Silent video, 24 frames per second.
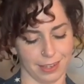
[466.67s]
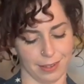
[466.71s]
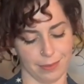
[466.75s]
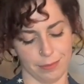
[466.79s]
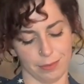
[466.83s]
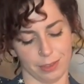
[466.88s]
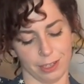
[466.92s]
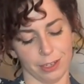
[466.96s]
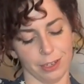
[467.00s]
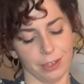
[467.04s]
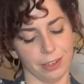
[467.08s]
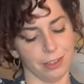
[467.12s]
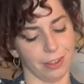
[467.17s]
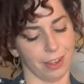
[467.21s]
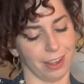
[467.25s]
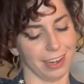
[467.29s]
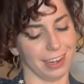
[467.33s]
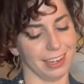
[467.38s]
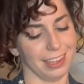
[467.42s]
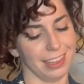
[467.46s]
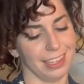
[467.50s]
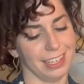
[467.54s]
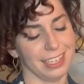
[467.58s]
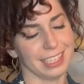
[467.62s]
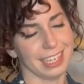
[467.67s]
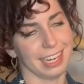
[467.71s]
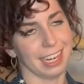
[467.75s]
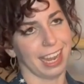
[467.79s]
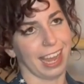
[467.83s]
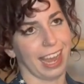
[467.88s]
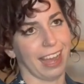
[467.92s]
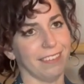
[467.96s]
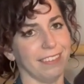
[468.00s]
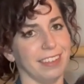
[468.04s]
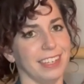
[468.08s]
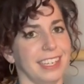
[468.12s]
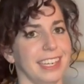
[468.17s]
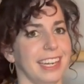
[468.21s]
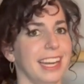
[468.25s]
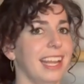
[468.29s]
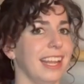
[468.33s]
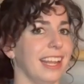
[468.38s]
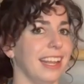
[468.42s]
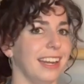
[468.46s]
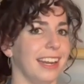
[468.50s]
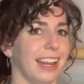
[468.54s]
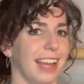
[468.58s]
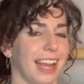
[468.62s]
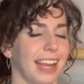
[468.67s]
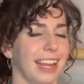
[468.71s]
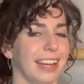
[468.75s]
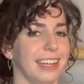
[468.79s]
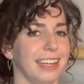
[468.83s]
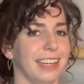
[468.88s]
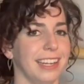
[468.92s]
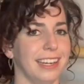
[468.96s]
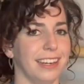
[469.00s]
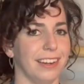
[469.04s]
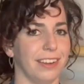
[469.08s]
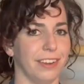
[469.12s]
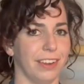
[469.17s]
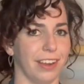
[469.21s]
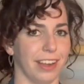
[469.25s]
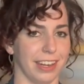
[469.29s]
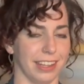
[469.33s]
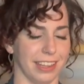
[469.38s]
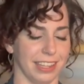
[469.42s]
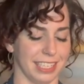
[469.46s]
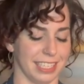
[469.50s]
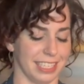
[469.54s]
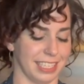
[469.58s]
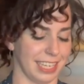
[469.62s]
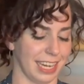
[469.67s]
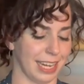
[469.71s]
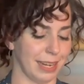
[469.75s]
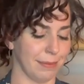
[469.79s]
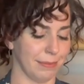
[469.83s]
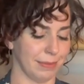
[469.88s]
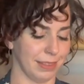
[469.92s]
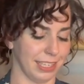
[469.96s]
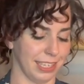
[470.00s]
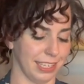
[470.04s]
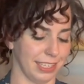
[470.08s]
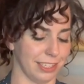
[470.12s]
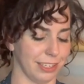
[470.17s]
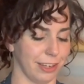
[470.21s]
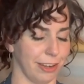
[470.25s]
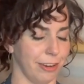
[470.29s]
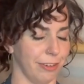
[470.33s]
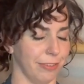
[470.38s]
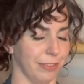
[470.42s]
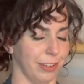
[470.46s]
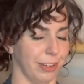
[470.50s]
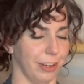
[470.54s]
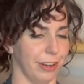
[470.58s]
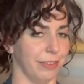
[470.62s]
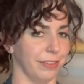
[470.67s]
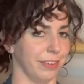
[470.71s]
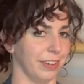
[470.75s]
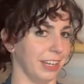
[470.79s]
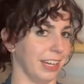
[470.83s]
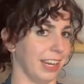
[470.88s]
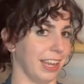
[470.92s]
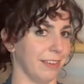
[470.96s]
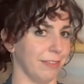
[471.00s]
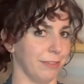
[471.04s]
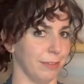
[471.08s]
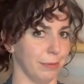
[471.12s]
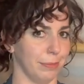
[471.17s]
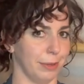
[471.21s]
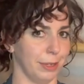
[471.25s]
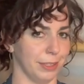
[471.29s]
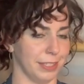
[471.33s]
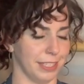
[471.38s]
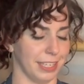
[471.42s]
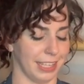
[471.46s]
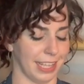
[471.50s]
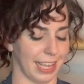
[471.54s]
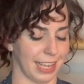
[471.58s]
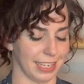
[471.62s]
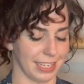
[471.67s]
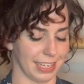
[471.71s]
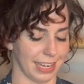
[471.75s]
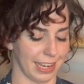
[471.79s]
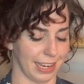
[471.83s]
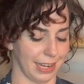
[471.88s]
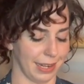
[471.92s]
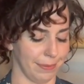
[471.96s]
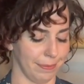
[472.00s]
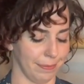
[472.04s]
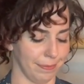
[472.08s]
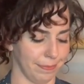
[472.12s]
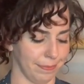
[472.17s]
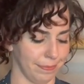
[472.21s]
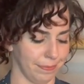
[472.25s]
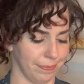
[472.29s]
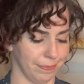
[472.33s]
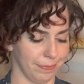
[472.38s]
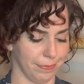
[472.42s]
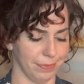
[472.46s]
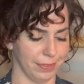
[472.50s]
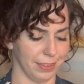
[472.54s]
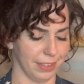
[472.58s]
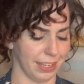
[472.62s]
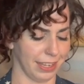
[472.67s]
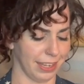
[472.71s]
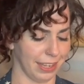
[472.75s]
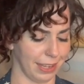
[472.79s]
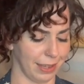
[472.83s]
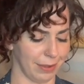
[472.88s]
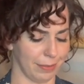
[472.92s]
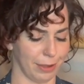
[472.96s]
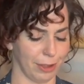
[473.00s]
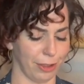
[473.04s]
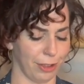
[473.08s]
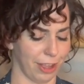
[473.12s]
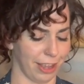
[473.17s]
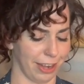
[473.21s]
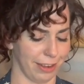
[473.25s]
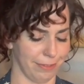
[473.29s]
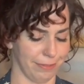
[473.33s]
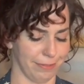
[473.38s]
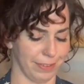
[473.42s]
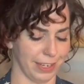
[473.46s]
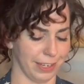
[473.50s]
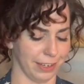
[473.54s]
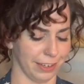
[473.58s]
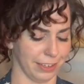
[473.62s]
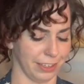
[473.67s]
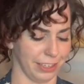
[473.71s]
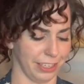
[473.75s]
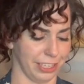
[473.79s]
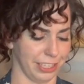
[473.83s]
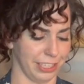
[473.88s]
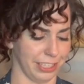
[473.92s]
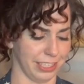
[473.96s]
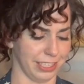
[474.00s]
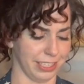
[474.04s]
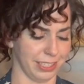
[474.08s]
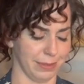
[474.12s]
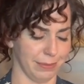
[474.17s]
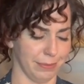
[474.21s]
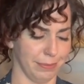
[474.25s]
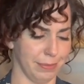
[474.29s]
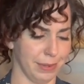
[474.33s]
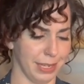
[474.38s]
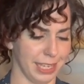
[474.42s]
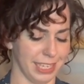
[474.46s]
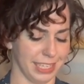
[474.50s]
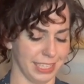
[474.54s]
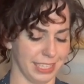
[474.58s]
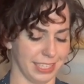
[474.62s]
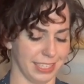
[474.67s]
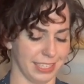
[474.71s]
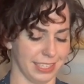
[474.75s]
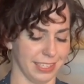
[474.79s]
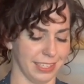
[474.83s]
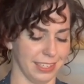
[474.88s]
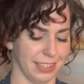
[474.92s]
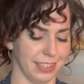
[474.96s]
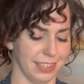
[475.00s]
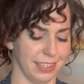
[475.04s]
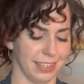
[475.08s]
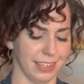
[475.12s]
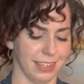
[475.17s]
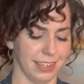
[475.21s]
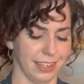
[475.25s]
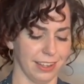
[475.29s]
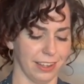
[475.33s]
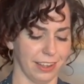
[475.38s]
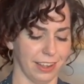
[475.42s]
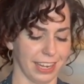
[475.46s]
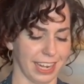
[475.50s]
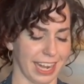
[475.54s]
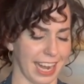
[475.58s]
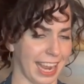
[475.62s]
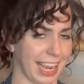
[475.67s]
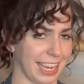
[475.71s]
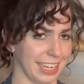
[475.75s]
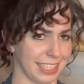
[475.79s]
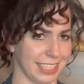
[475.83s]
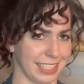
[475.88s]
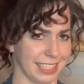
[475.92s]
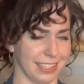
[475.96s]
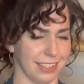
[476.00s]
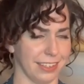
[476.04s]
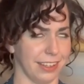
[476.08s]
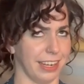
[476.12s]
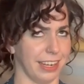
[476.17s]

there are a lot of things I haven't knit. I knit a lot of the same things over and over again for most of that time. A lot of fingerless mitts, a lot of hats,